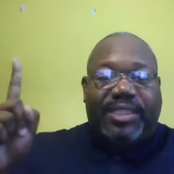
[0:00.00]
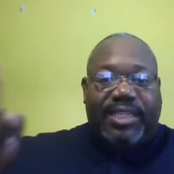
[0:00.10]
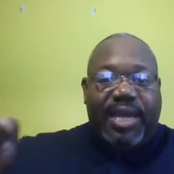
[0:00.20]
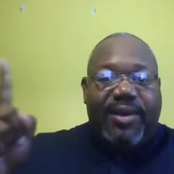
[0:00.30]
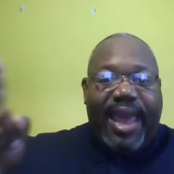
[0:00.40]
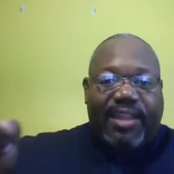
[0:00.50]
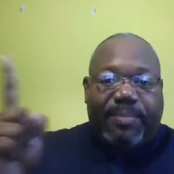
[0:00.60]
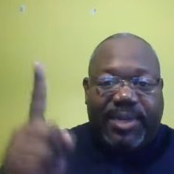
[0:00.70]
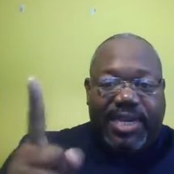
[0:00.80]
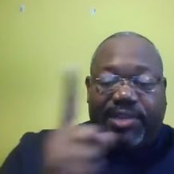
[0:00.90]
we still have
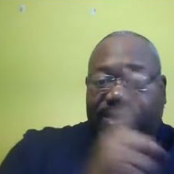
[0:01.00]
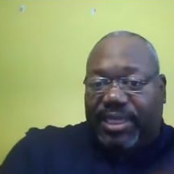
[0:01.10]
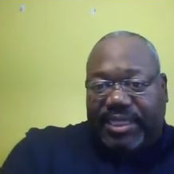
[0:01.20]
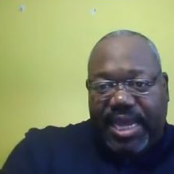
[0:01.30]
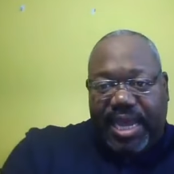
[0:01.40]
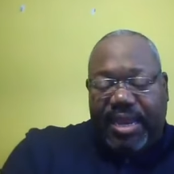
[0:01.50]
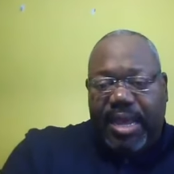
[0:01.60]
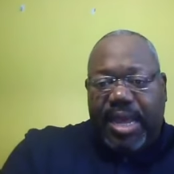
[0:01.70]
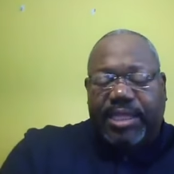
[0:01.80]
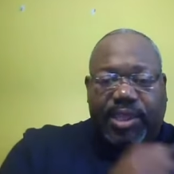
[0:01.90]
the potential to sin.
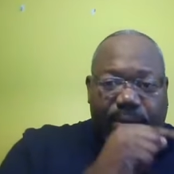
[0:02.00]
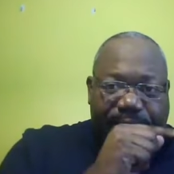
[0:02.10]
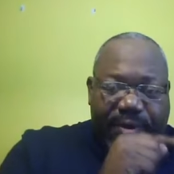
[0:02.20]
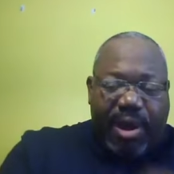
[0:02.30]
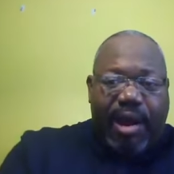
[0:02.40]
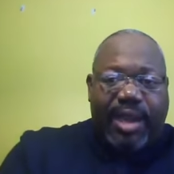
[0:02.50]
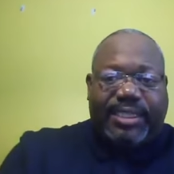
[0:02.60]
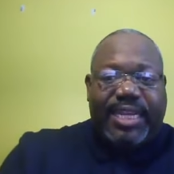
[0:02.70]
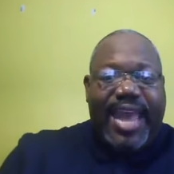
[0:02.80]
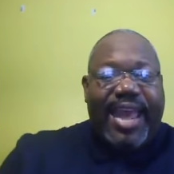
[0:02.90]
So, with
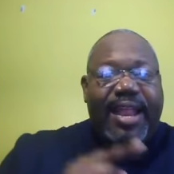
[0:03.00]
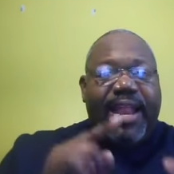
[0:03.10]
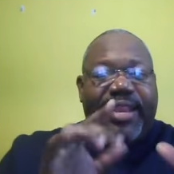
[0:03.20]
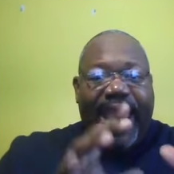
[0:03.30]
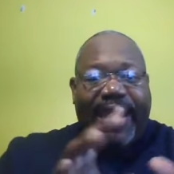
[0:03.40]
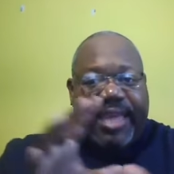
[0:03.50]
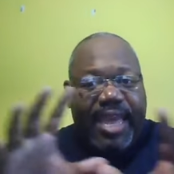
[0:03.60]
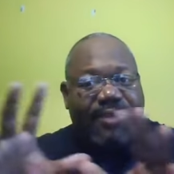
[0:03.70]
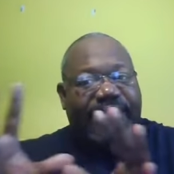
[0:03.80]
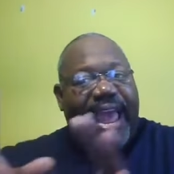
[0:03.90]
regards to that, that gives